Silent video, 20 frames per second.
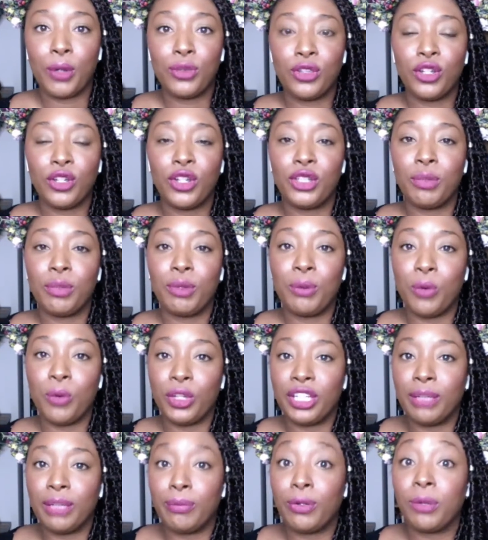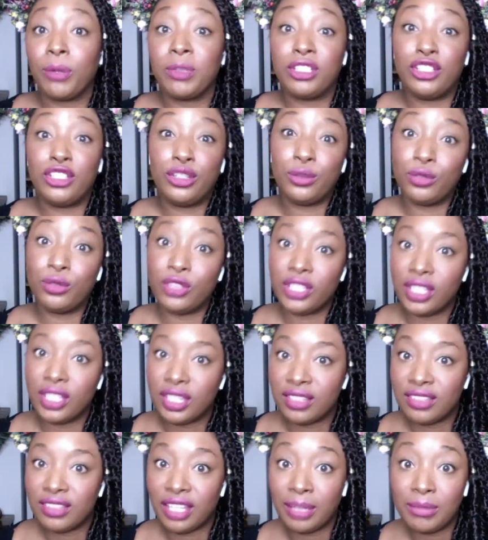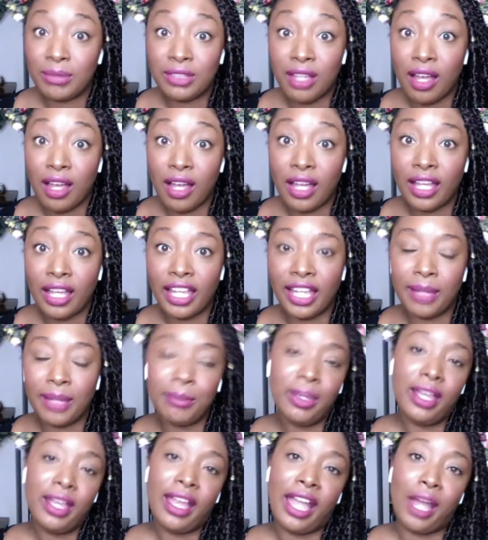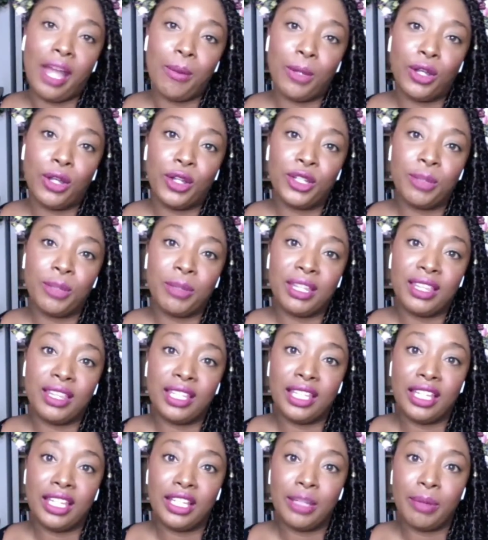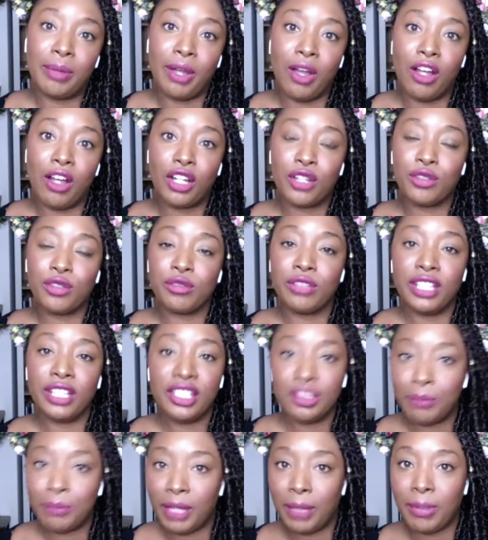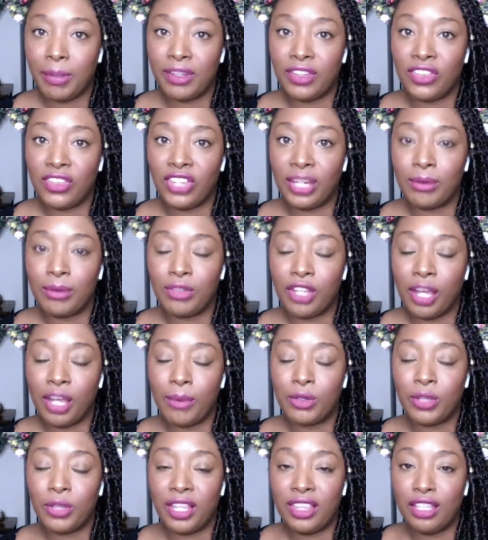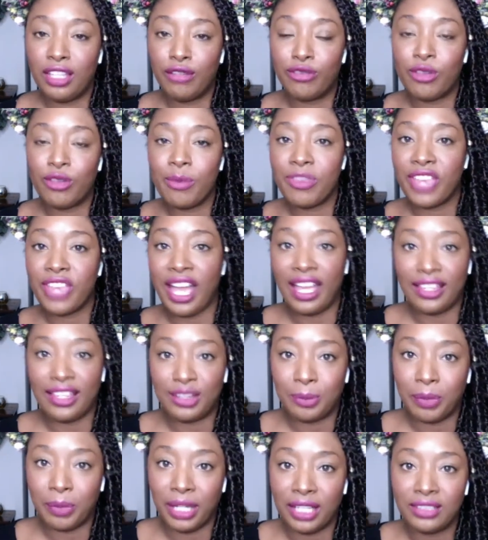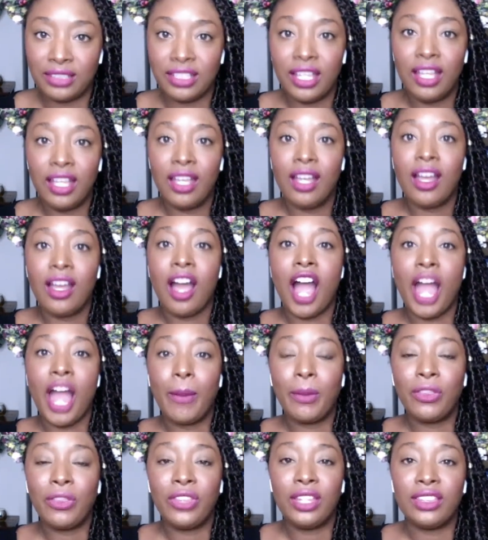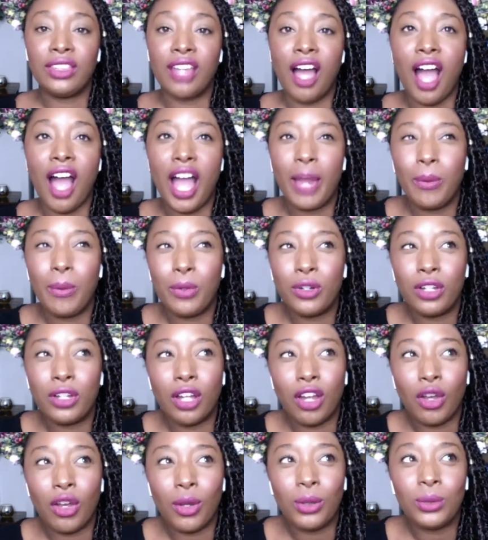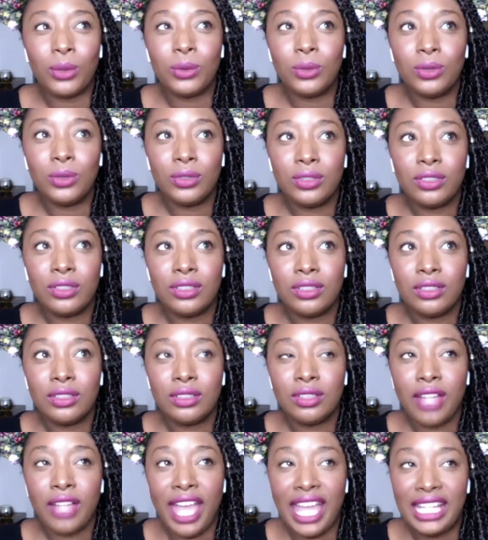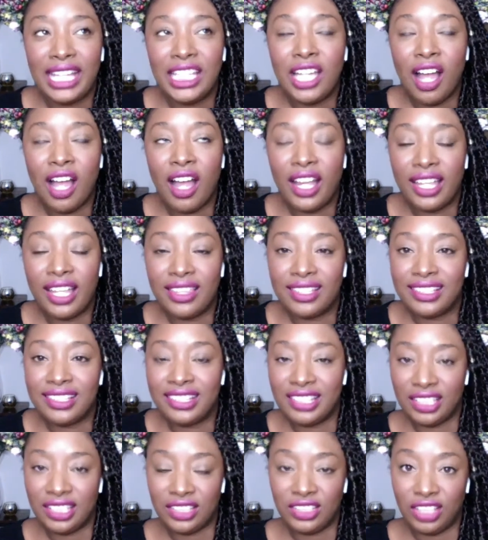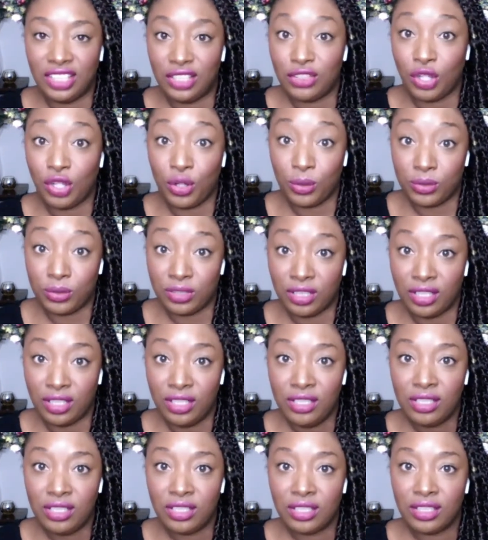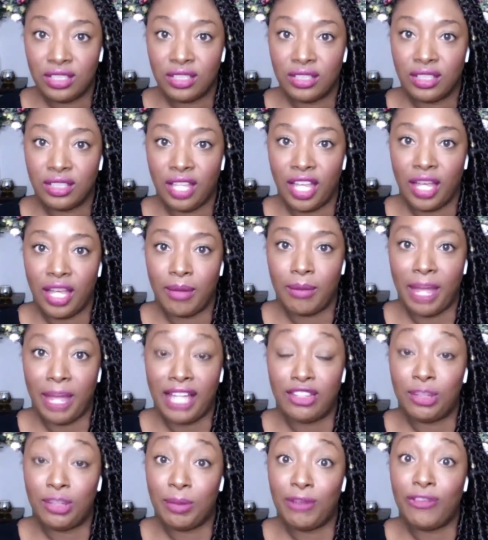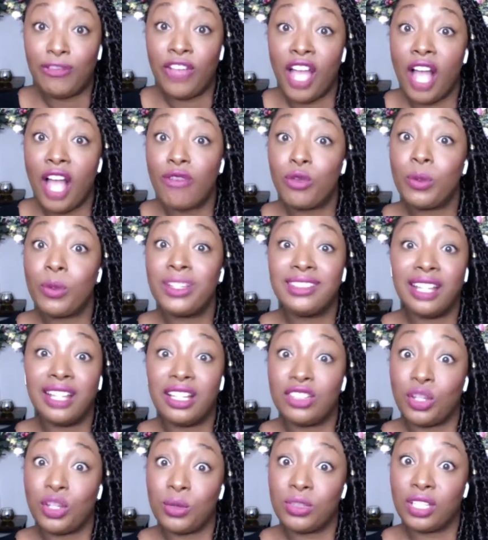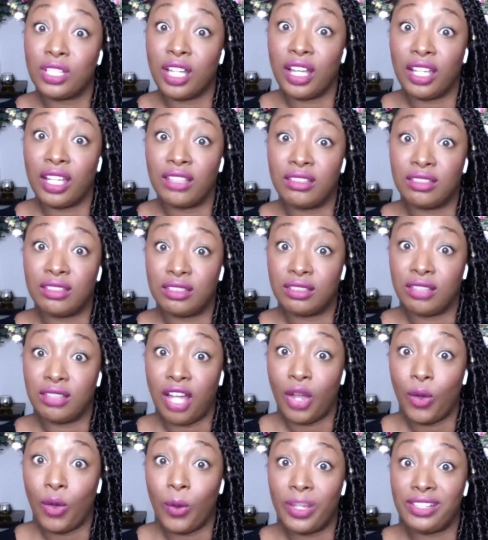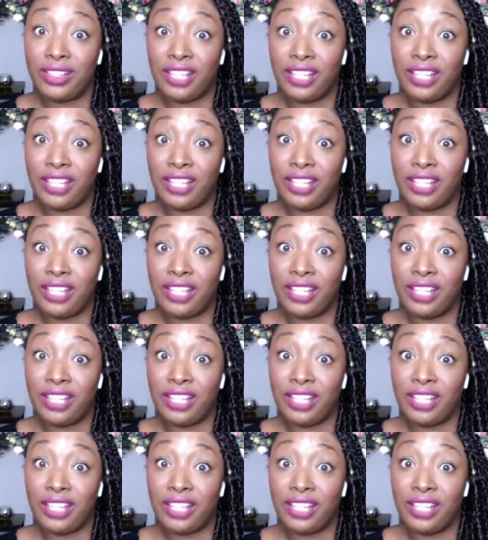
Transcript: are going to be wanting probably children at the same time. And we're going to be thinking about our careers maybe at the same time. So I think from that aspect, I would think that I wouldn't go any higher than 6 years older. And to be fair, I've always liked older guys. I always have.